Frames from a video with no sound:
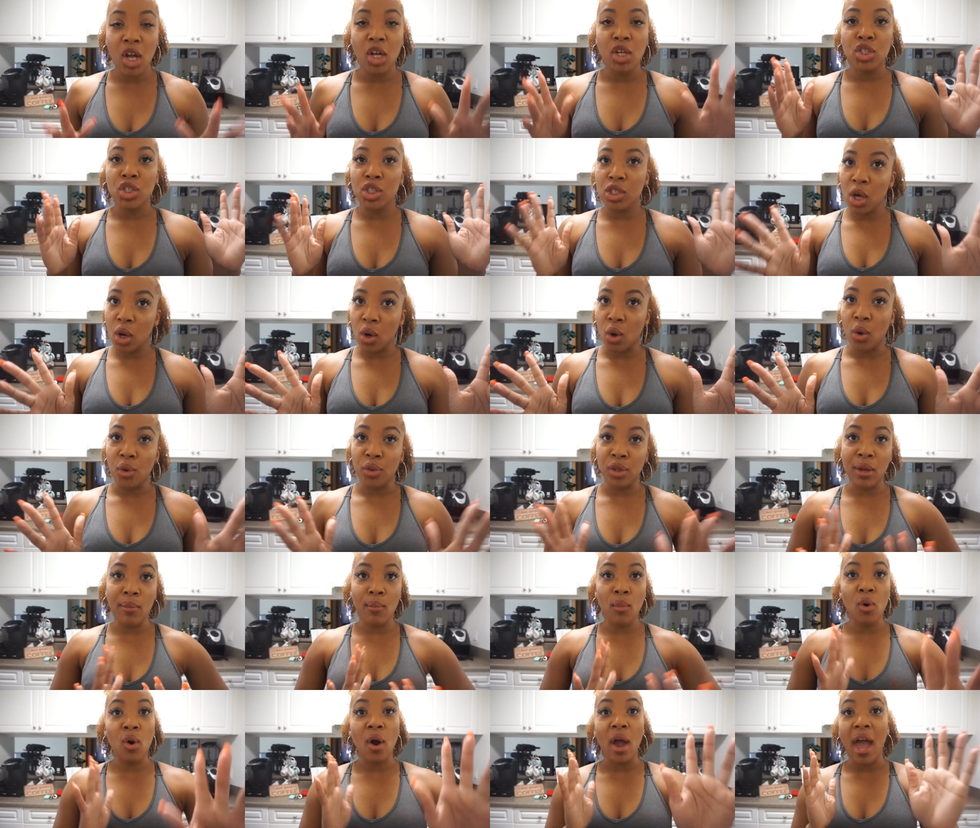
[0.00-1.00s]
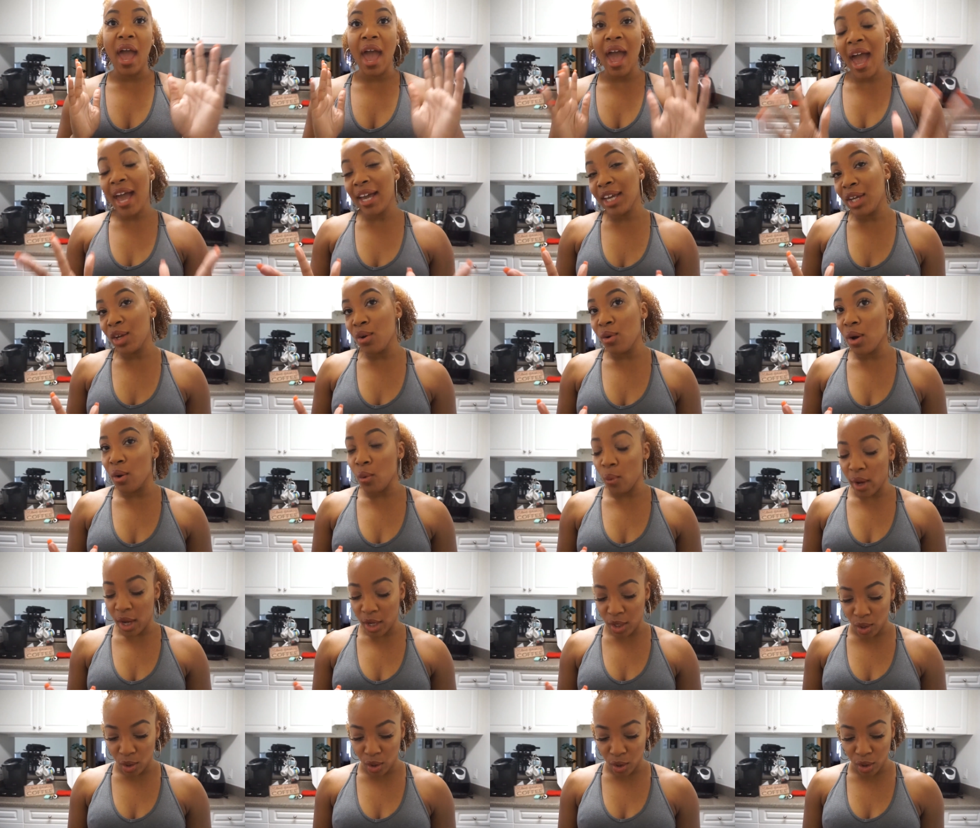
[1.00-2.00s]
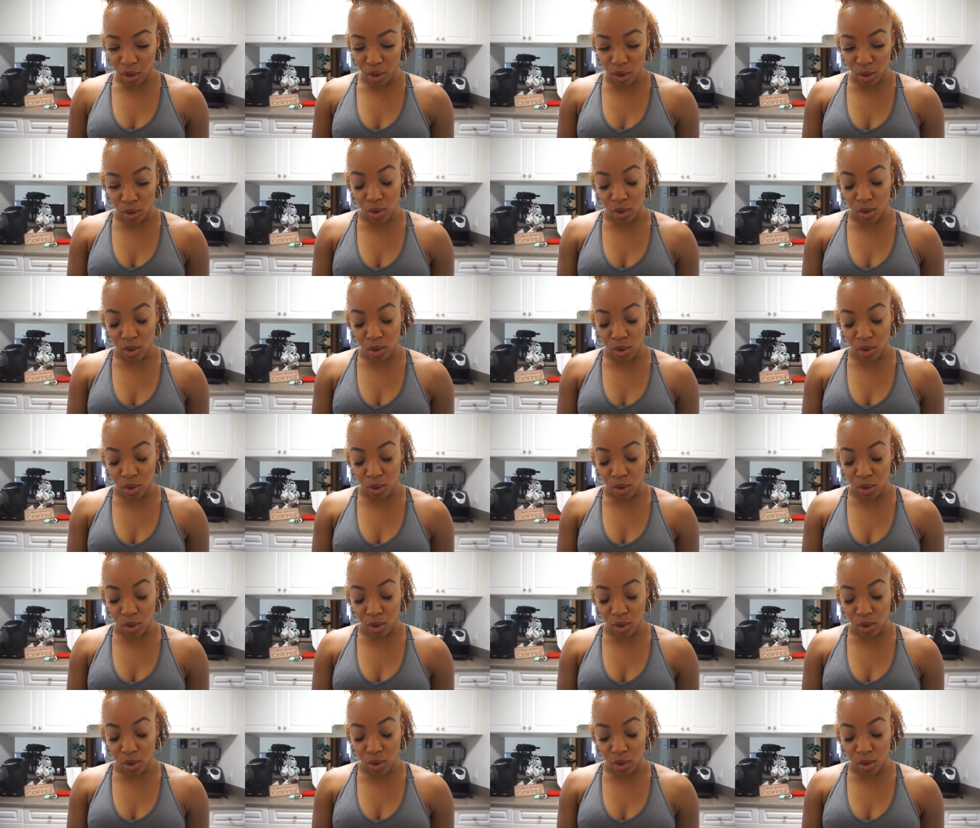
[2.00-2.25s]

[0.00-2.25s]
So the more accurate way you're going